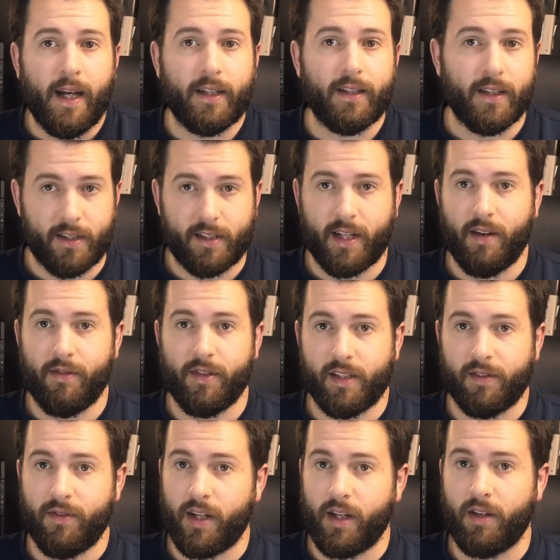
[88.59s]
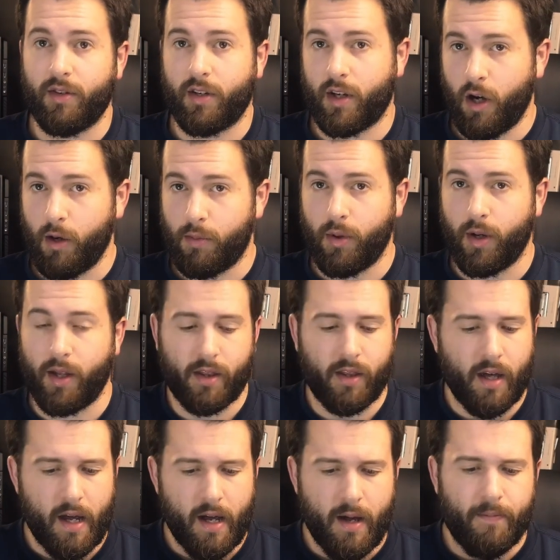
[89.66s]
at least have this video to cope with.